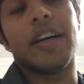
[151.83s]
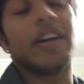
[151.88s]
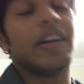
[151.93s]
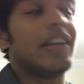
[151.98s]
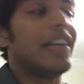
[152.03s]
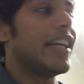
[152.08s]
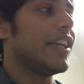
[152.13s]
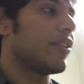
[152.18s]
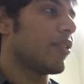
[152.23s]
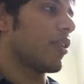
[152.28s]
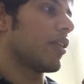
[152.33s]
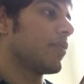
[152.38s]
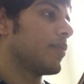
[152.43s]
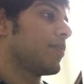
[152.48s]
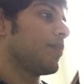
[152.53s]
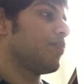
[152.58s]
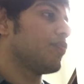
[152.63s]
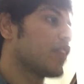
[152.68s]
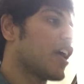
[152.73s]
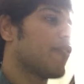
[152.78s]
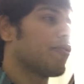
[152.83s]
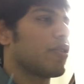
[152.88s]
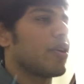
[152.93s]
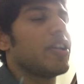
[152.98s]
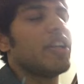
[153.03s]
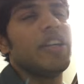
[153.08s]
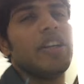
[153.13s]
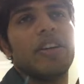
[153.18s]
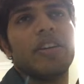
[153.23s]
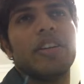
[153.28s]
later on, after a
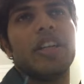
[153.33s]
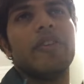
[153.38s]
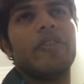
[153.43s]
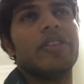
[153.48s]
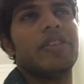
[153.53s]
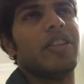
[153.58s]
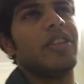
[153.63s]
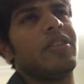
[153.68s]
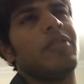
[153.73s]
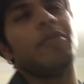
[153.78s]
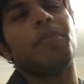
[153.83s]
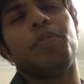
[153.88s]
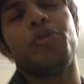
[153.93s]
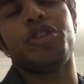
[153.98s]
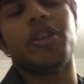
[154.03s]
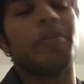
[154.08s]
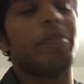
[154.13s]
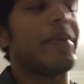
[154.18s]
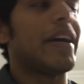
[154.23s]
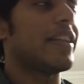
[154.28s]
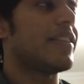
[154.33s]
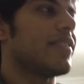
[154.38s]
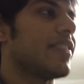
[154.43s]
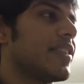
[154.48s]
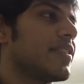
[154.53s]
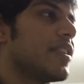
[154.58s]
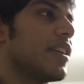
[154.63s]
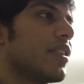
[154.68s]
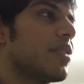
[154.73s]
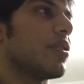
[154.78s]
year, even the push-up man
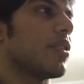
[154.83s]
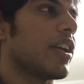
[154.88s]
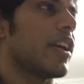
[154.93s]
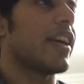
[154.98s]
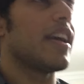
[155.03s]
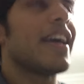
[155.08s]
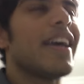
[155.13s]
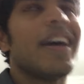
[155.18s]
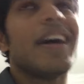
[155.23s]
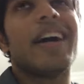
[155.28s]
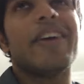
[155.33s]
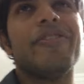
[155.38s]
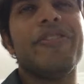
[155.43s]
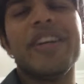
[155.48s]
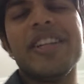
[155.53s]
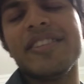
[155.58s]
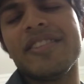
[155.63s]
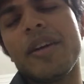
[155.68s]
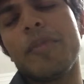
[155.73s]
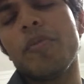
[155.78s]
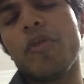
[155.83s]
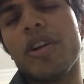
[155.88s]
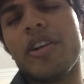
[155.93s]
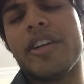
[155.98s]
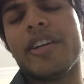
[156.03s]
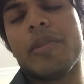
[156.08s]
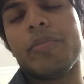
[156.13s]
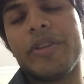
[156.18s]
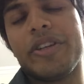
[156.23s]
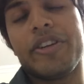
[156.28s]
says that, okay, I feel somewhat
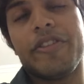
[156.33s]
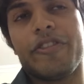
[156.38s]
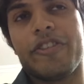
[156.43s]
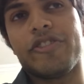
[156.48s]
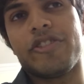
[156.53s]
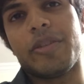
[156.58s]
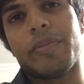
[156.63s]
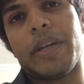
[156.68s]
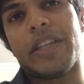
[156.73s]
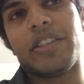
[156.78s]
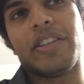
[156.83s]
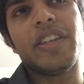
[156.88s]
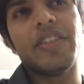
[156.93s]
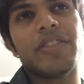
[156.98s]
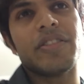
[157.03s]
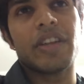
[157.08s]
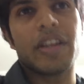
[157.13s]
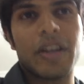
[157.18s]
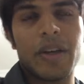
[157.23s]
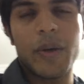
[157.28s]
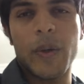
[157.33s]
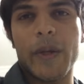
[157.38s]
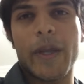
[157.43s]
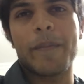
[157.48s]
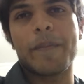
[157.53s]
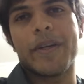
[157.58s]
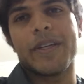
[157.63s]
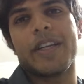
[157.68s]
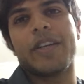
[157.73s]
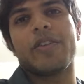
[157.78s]
little bit difference in my chest. Okay,
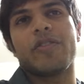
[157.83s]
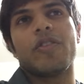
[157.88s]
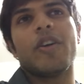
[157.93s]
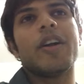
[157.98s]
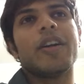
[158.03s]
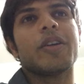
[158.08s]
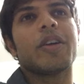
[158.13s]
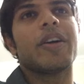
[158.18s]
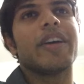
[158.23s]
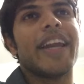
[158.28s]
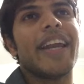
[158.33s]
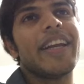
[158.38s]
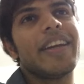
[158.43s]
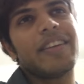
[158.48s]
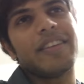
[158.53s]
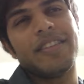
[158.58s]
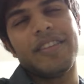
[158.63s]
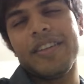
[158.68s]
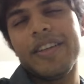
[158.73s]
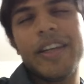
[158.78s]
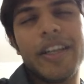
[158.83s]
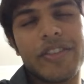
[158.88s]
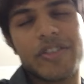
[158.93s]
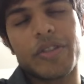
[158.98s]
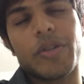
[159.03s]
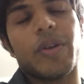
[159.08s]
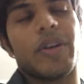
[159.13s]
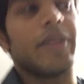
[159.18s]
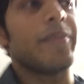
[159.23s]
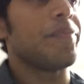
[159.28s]
but it's not great, it's
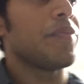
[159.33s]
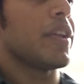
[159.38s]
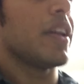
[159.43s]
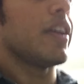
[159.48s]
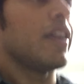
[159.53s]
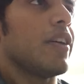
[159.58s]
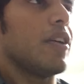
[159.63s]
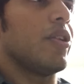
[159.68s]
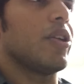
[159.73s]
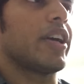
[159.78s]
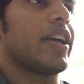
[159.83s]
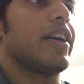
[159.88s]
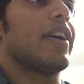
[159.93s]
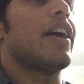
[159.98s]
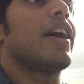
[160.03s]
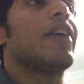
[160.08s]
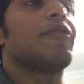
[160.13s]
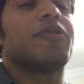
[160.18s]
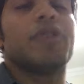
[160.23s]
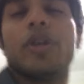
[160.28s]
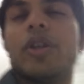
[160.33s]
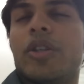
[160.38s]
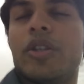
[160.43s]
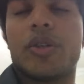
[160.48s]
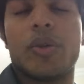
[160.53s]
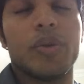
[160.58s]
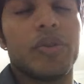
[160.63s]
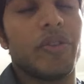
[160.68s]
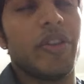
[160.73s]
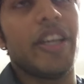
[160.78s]
good. Okay, after
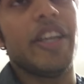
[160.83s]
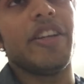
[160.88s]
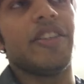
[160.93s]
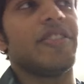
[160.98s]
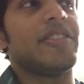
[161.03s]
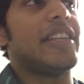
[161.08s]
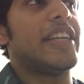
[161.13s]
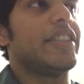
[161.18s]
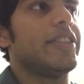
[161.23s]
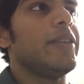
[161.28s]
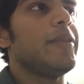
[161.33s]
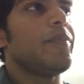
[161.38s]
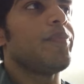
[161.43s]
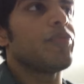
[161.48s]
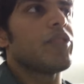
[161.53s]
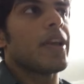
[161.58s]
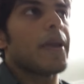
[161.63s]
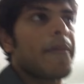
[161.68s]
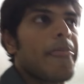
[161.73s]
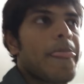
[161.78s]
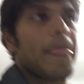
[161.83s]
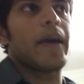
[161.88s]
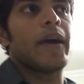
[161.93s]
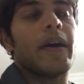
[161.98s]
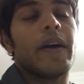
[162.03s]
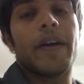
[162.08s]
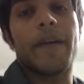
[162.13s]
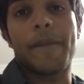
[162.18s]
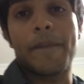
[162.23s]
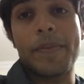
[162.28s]
2-3 years later,
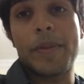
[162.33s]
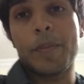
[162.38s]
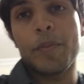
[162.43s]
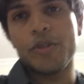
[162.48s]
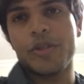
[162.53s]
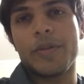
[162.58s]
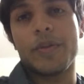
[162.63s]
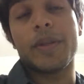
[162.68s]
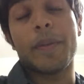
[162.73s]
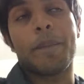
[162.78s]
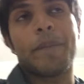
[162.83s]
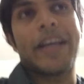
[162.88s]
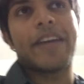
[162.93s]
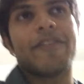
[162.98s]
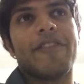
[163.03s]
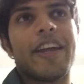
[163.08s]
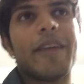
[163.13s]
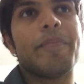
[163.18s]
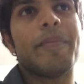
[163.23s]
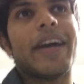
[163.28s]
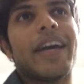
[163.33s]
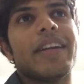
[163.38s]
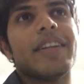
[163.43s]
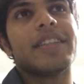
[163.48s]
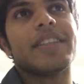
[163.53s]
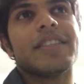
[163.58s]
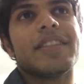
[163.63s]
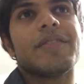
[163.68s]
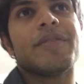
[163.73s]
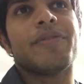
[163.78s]
the pec fly
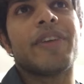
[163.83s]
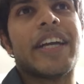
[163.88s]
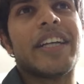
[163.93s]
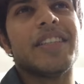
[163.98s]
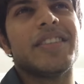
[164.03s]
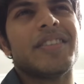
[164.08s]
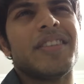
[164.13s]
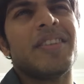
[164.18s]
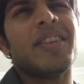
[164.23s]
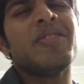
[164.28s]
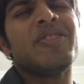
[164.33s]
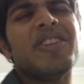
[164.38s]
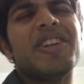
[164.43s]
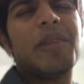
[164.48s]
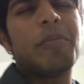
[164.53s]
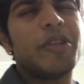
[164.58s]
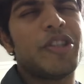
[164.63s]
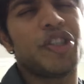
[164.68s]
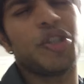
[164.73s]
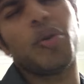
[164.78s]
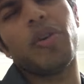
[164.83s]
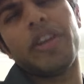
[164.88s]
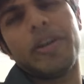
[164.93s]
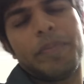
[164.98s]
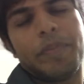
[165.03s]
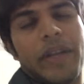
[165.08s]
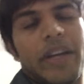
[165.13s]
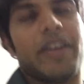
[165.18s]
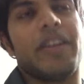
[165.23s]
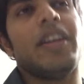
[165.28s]
man finds a little bit shoulder
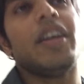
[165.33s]
pain,